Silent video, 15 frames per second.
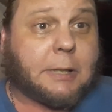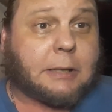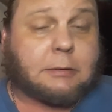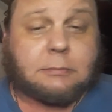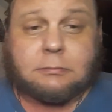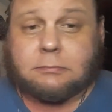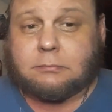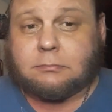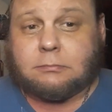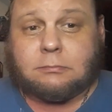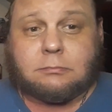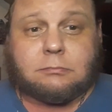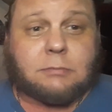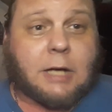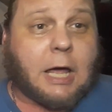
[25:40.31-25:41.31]
and,
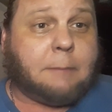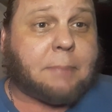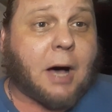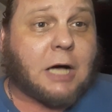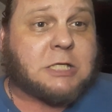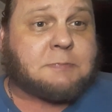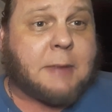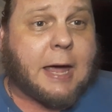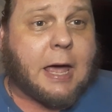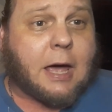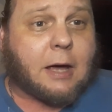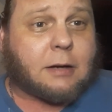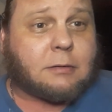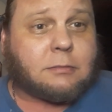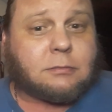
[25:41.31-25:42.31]
hey, boss
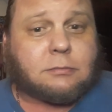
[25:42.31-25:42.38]
man,